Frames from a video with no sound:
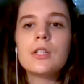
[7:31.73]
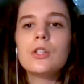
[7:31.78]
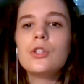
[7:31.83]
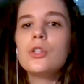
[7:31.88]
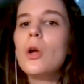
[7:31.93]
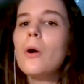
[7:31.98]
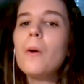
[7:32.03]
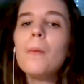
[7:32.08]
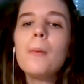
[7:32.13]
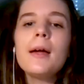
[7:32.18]

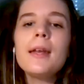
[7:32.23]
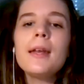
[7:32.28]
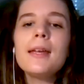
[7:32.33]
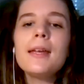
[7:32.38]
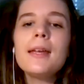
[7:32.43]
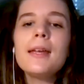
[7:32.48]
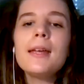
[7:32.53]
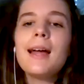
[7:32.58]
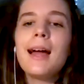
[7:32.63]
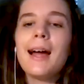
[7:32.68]

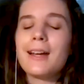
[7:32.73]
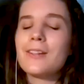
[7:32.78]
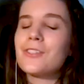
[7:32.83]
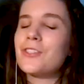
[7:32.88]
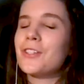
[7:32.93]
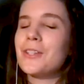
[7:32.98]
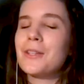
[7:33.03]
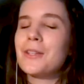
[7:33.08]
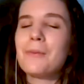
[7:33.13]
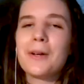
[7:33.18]
nobody
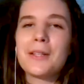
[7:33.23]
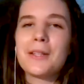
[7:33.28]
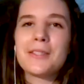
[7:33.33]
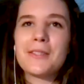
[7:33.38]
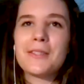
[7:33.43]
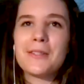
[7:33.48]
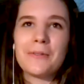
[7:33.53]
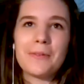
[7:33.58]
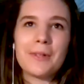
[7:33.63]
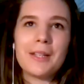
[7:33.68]
actually wants
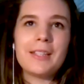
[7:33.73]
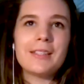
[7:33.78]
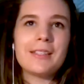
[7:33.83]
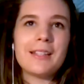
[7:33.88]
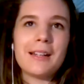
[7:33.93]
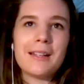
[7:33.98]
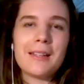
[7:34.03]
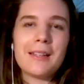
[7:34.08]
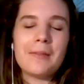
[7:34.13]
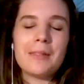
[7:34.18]
to read
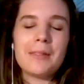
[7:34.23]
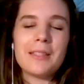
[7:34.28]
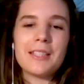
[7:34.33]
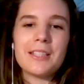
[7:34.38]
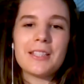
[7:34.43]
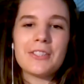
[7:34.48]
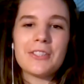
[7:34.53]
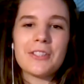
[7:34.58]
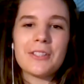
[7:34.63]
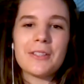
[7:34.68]

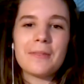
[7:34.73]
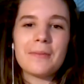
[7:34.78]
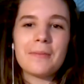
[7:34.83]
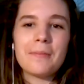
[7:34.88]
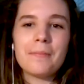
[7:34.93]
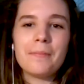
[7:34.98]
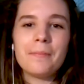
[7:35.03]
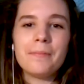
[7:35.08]
documentation.